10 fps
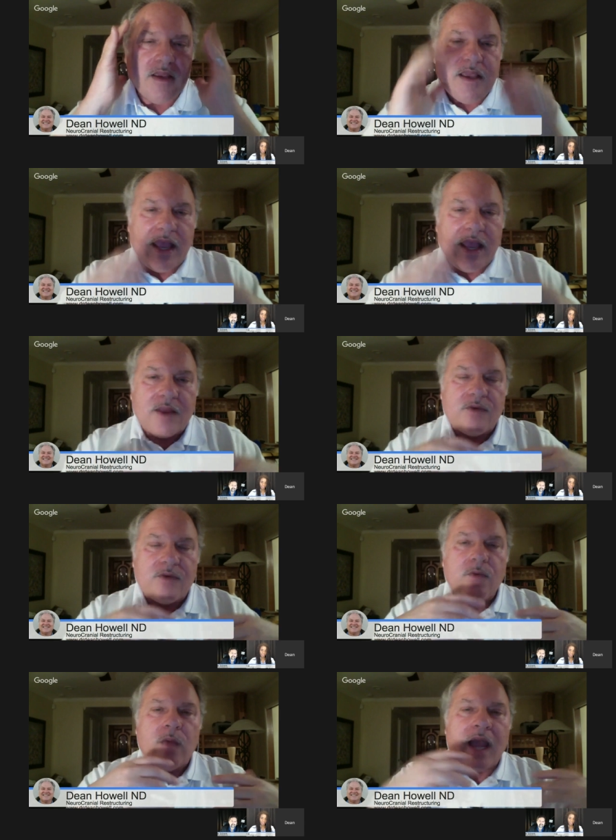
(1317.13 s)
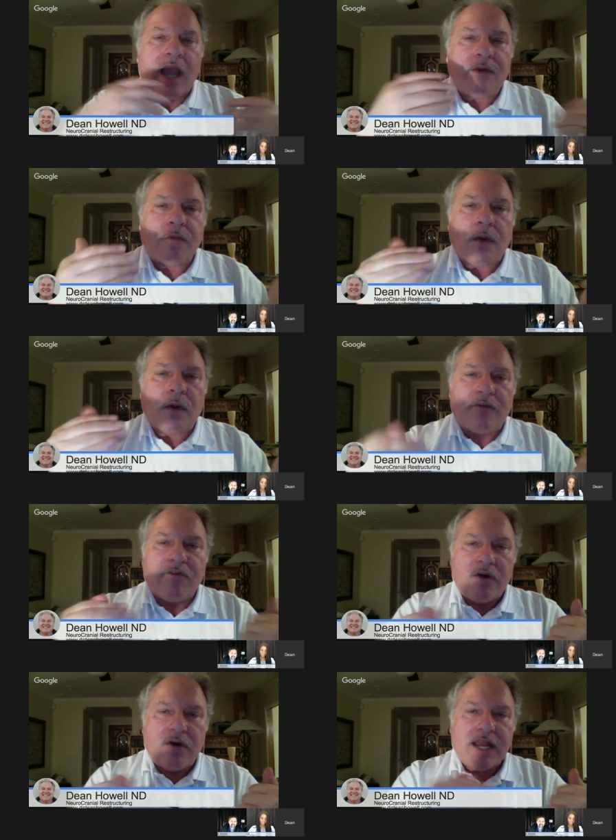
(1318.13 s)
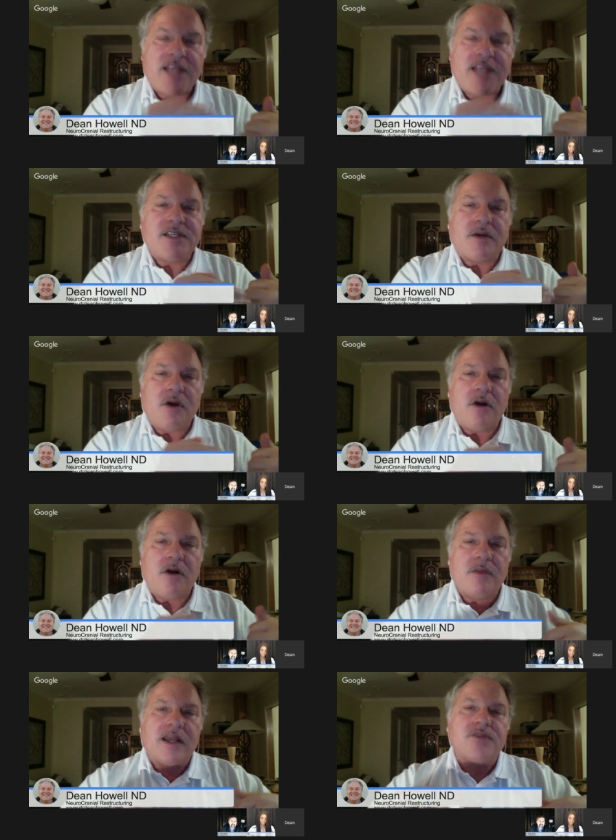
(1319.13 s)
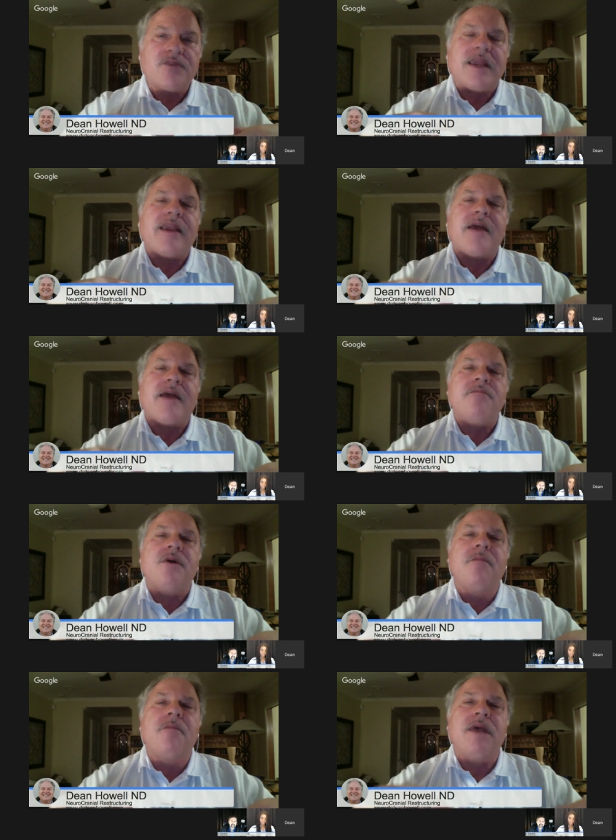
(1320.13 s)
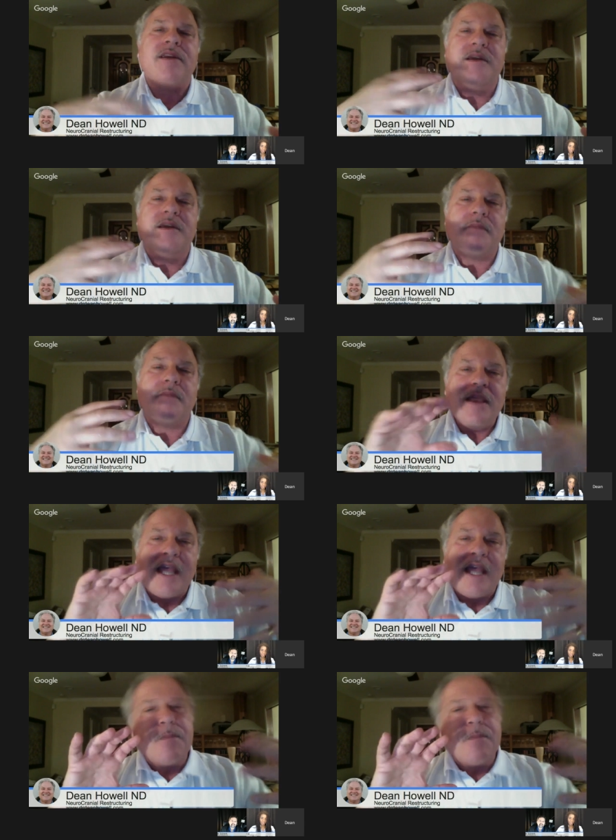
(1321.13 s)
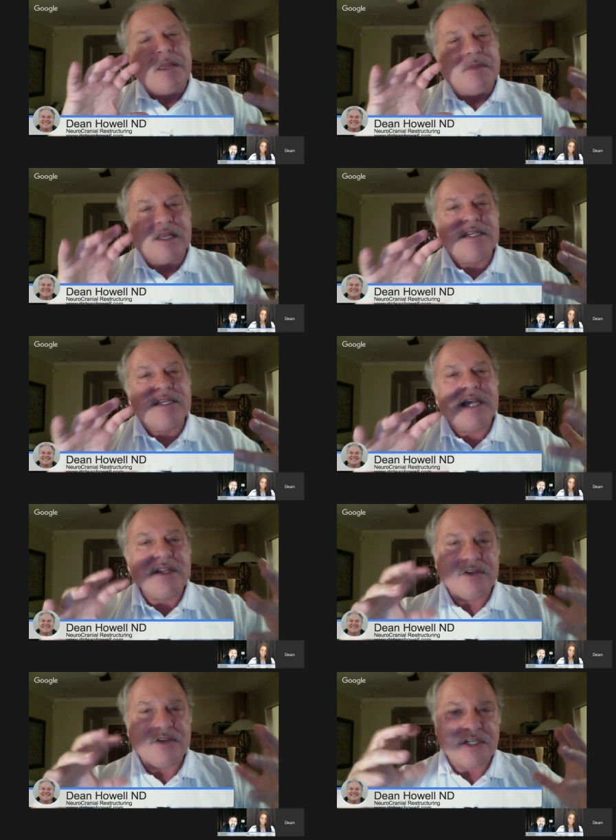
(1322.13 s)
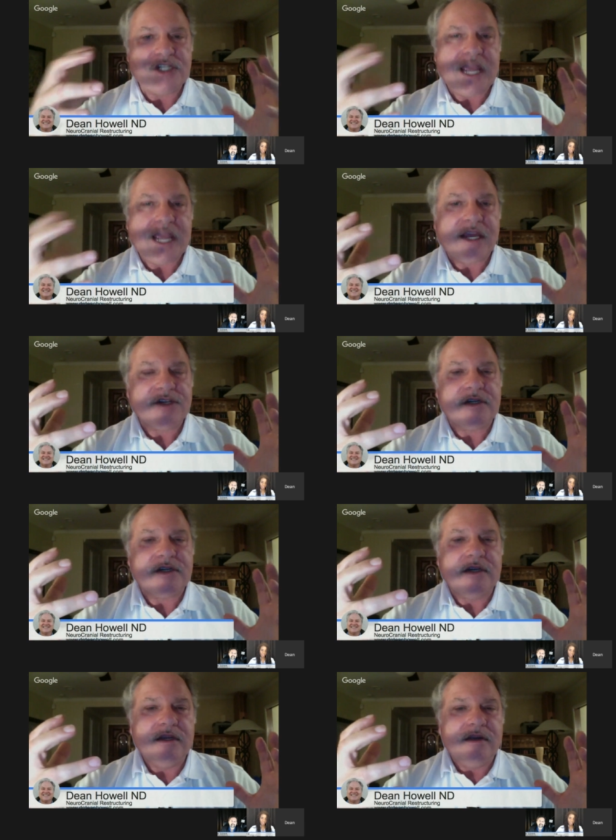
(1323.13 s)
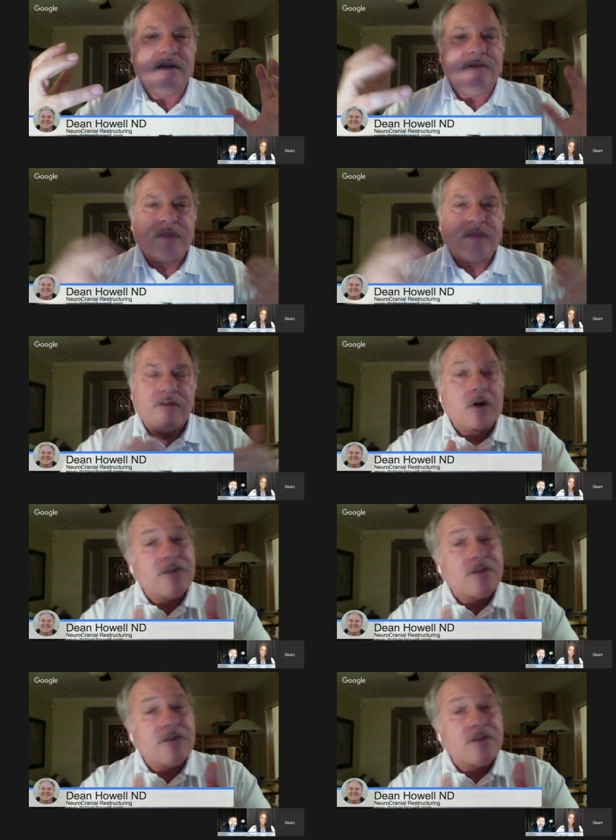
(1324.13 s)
And I work four days in a row because we can get momentum, and the people continue to change for a